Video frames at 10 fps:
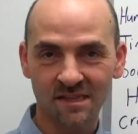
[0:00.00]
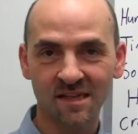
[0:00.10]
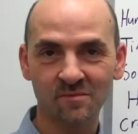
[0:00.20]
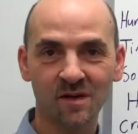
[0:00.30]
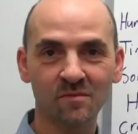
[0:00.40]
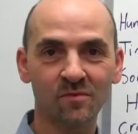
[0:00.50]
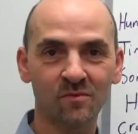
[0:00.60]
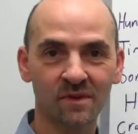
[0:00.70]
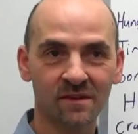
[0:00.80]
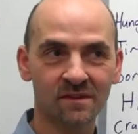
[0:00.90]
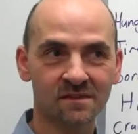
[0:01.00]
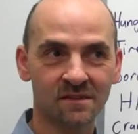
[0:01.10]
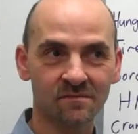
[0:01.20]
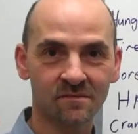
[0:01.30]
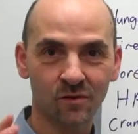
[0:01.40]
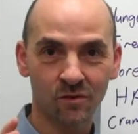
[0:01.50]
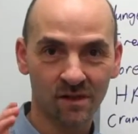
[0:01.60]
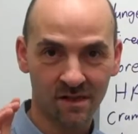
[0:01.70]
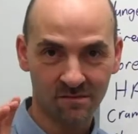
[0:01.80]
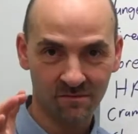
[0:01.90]
them up with some
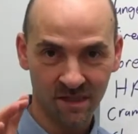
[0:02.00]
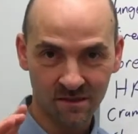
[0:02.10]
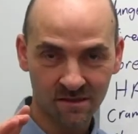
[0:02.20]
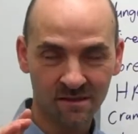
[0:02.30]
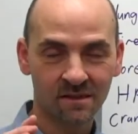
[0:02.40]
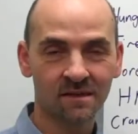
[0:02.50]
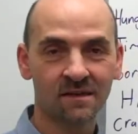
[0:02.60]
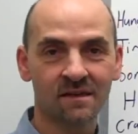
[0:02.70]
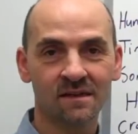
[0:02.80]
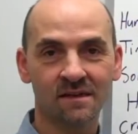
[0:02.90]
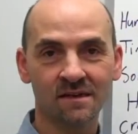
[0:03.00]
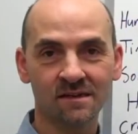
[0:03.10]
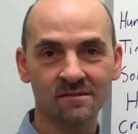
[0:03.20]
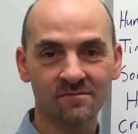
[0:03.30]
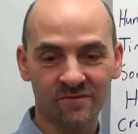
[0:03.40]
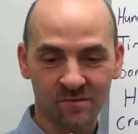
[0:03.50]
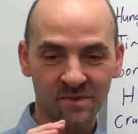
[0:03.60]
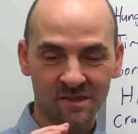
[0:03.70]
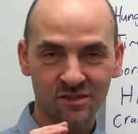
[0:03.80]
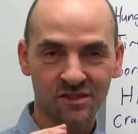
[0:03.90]
coconut milk from
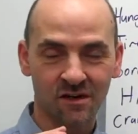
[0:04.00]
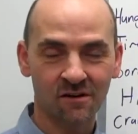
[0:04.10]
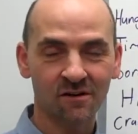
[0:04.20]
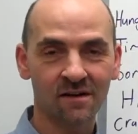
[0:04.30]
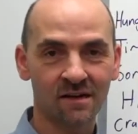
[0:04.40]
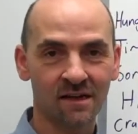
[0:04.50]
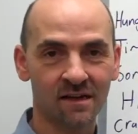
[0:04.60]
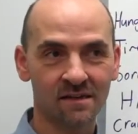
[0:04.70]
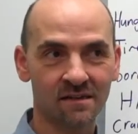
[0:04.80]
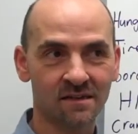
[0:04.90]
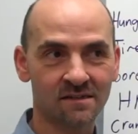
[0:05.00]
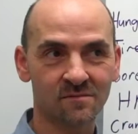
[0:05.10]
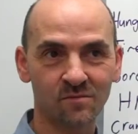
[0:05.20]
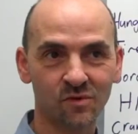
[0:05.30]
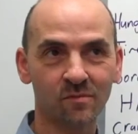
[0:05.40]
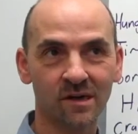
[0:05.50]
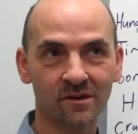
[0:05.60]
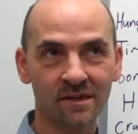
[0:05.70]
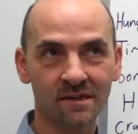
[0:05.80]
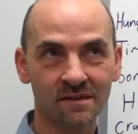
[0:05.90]
the jar, and some
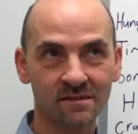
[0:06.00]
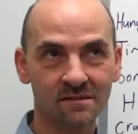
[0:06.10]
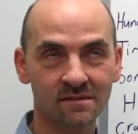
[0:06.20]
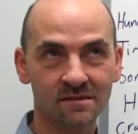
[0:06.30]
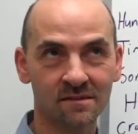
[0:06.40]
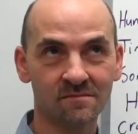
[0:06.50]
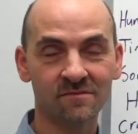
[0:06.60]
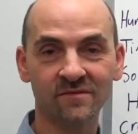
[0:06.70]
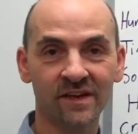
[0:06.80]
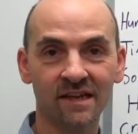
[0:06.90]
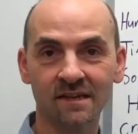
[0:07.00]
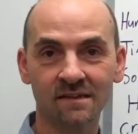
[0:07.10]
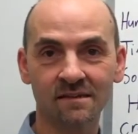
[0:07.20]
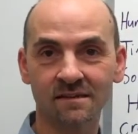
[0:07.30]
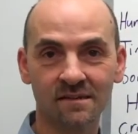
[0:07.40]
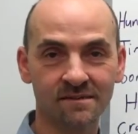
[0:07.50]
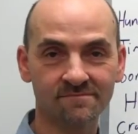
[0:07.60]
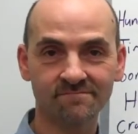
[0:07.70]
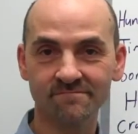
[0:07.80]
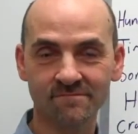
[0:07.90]
blueberries, some vegan
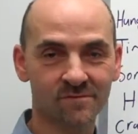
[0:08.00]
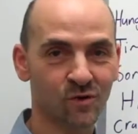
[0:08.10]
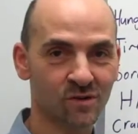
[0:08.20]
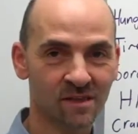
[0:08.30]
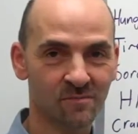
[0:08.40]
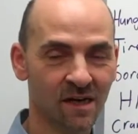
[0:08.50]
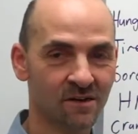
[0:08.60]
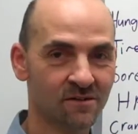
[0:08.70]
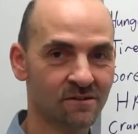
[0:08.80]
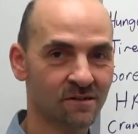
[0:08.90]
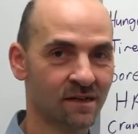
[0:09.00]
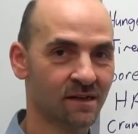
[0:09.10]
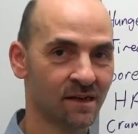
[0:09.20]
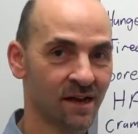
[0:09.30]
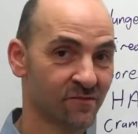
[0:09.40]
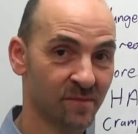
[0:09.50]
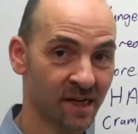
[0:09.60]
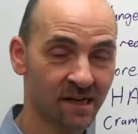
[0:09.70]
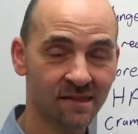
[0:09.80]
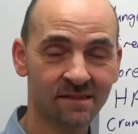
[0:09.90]
protein powder, and half a
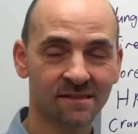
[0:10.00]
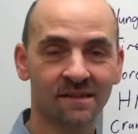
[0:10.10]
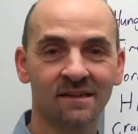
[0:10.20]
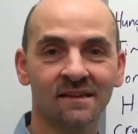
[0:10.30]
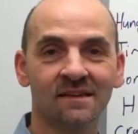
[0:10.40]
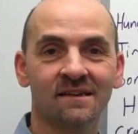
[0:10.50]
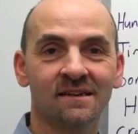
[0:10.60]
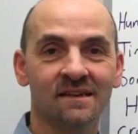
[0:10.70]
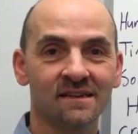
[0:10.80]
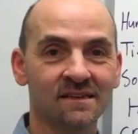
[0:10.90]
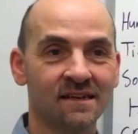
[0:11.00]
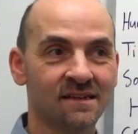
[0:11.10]
banana. And